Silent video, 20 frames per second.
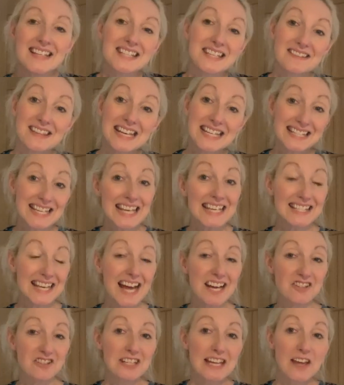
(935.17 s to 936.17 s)
So this is
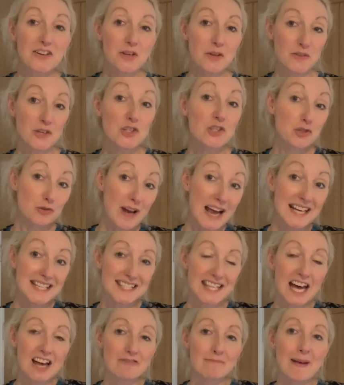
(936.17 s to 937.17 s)
actually another dress
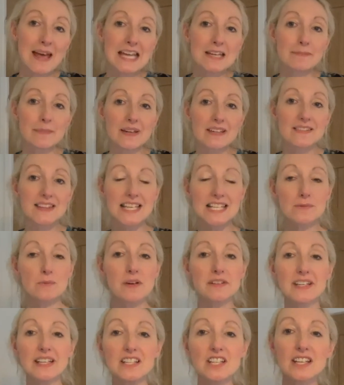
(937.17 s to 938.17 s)
that I've made, but this
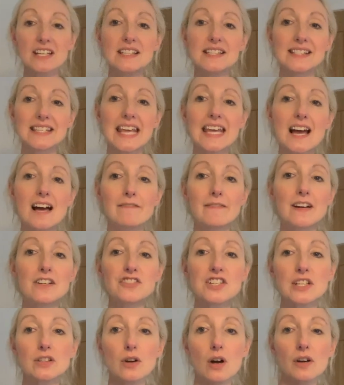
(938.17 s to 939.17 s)
one you can see, I've
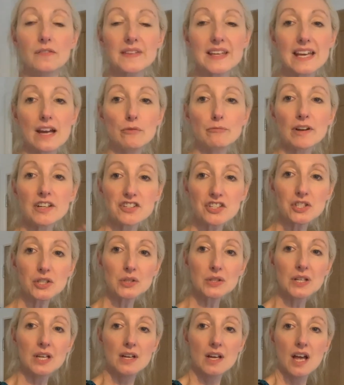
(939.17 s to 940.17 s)
actually got the
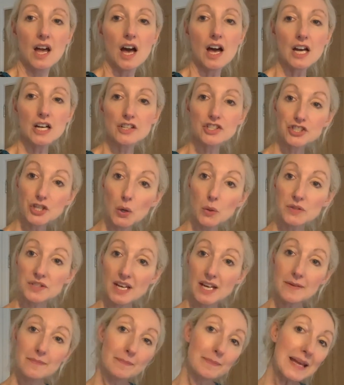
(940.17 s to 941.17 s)
original uh,
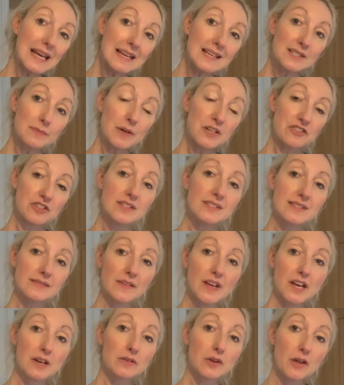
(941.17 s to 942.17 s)
shoulder piece which has
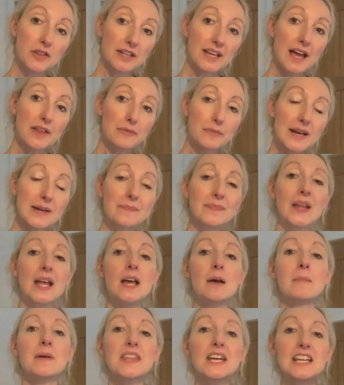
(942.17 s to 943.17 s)
uh, got the gathering
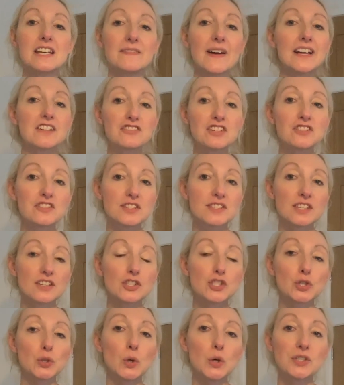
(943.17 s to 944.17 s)
but then I've actually just
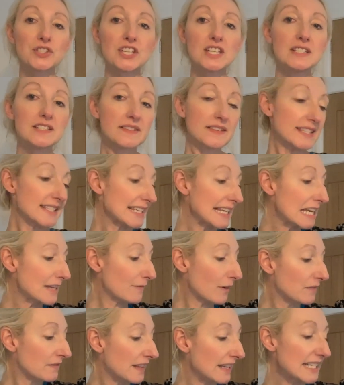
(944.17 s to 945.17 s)
shortened the
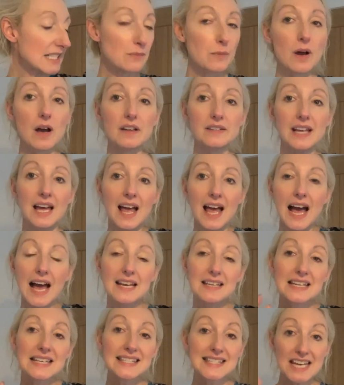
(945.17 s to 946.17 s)
sleeve on this one
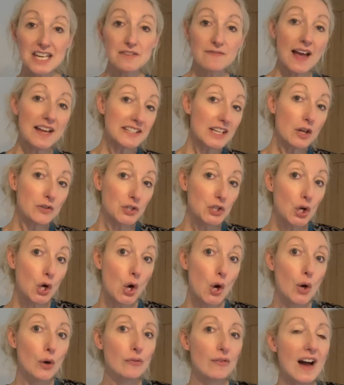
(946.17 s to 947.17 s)
and instead of adding on a
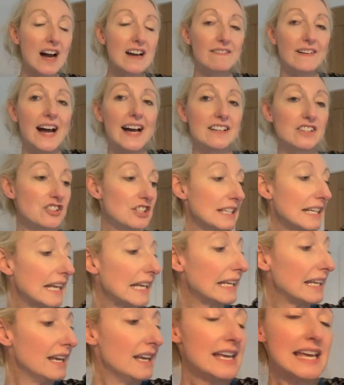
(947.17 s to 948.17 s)
cuff I've
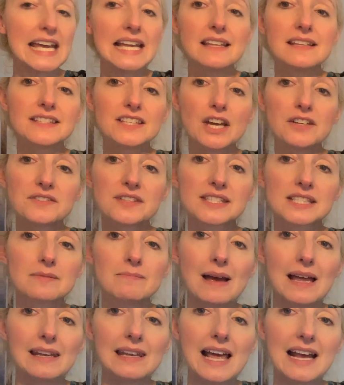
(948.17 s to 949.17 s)
actually inserted
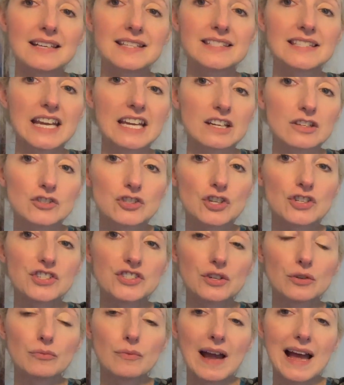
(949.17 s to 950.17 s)
some elastic
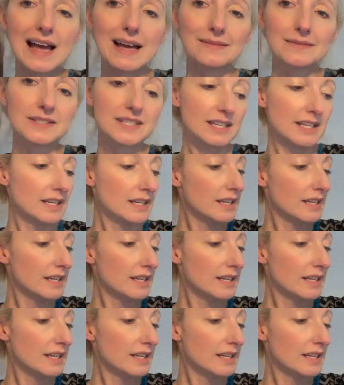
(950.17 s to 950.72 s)
just around